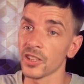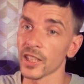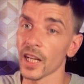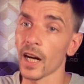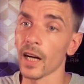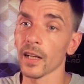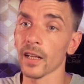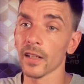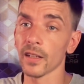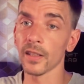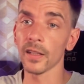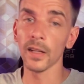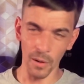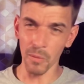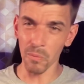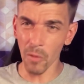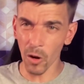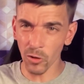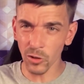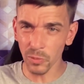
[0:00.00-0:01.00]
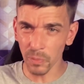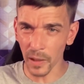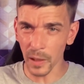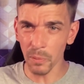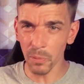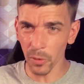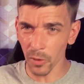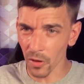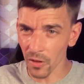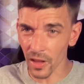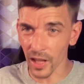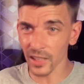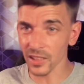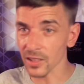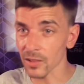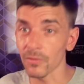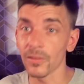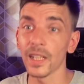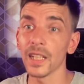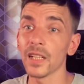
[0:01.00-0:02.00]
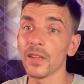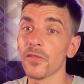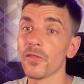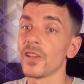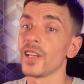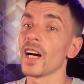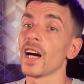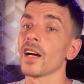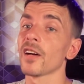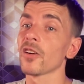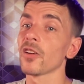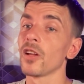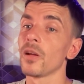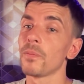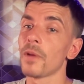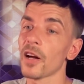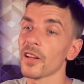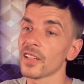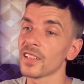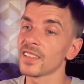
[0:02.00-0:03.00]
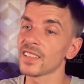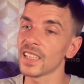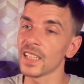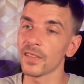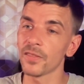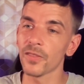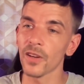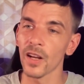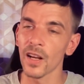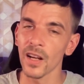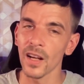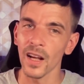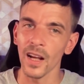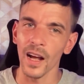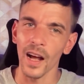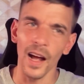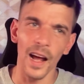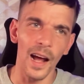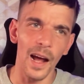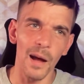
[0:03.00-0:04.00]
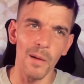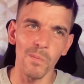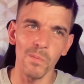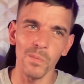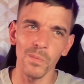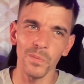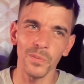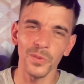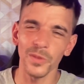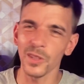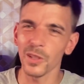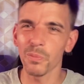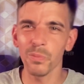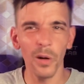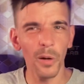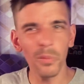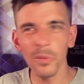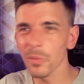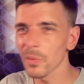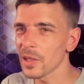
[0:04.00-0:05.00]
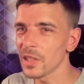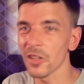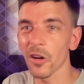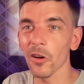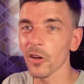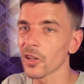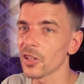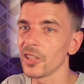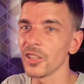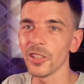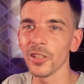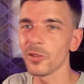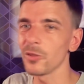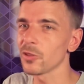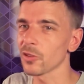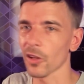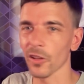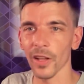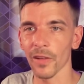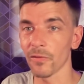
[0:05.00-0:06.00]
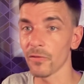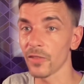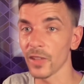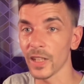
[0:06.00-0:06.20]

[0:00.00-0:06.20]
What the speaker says: of jargon. I mean, most people, unless they're really fanatical about their teeth, you're probably not going to use all them